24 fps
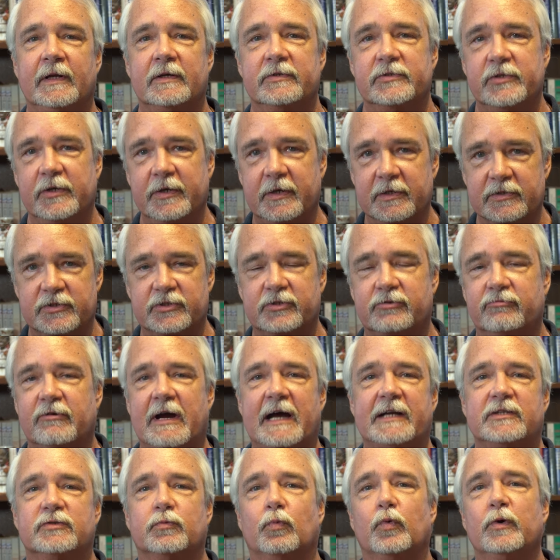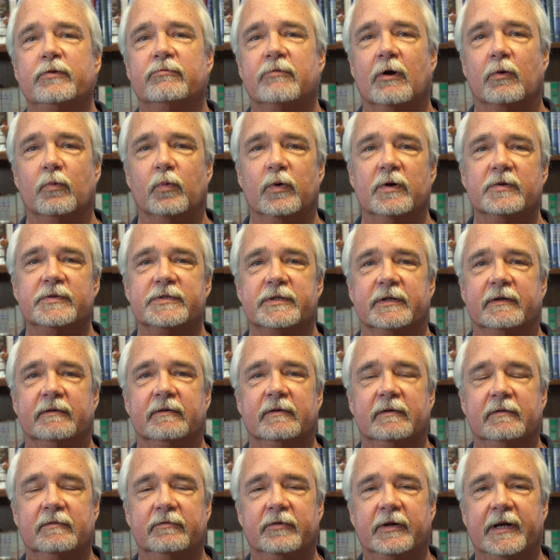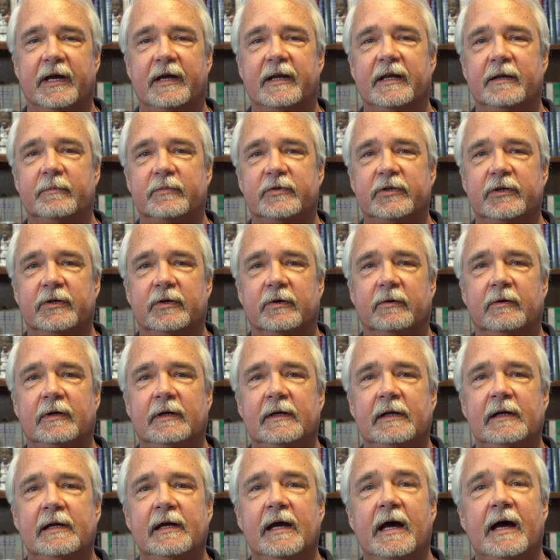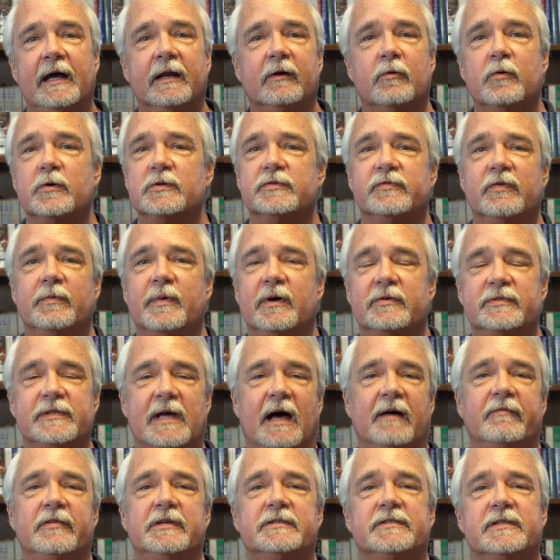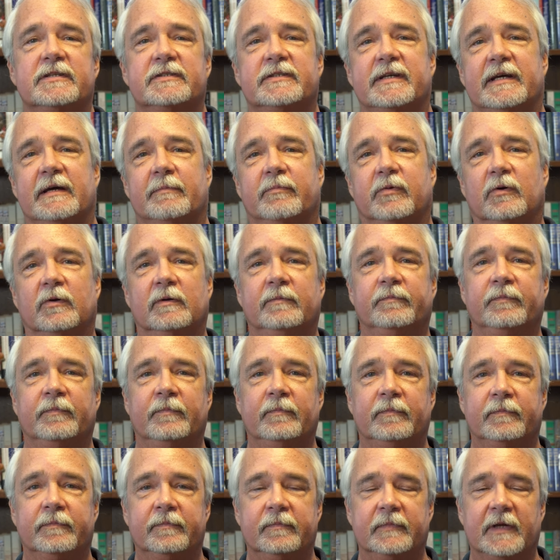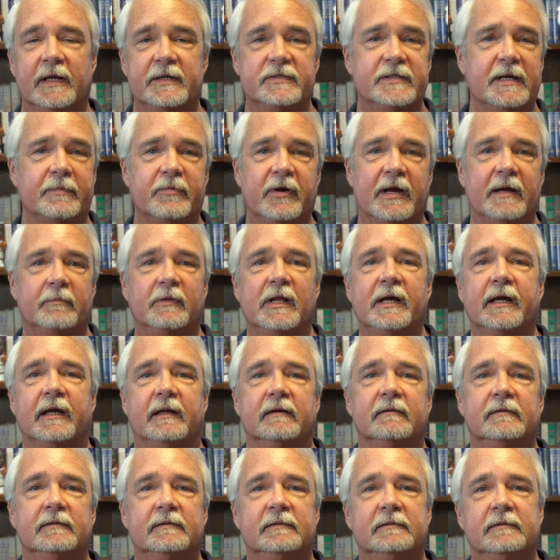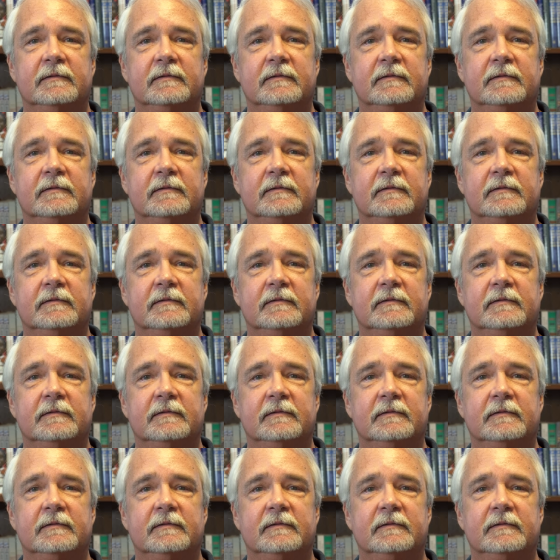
So you can scratch Woodrow Wilson, forget him too. And of course, the most obvious example is Abraham Lincoln.